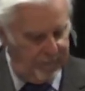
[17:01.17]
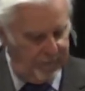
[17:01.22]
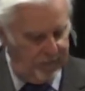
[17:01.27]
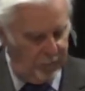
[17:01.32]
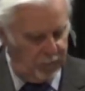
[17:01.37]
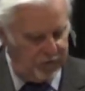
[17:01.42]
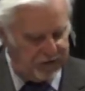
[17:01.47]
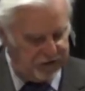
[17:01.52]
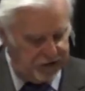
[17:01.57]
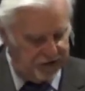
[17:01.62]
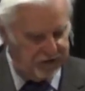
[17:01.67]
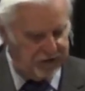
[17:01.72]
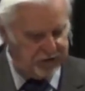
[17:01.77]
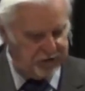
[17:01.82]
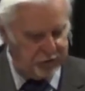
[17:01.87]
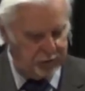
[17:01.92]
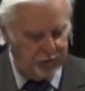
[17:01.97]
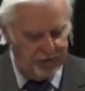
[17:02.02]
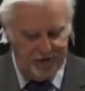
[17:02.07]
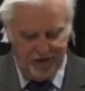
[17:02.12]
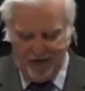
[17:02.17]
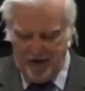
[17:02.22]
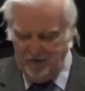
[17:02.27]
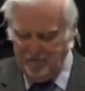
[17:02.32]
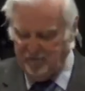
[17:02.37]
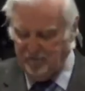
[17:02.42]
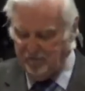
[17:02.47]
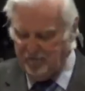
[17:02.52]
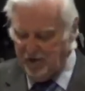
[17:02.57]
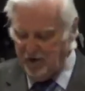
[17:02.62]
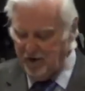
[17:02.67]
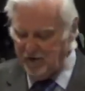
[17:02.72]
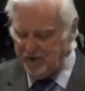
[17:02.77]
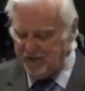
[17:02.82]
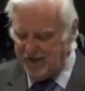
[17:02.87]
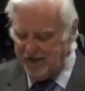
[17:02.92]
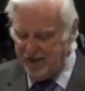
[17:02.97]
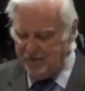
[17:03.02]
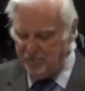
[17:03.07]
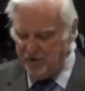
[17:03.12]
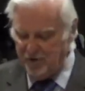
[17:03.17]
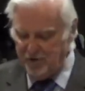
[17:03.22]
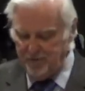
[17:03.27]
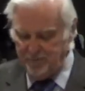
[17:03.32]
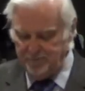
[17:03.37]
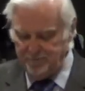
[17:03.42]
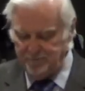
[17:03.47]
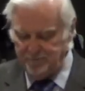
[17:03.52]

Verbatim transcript: was sentenced to a life of hard labor.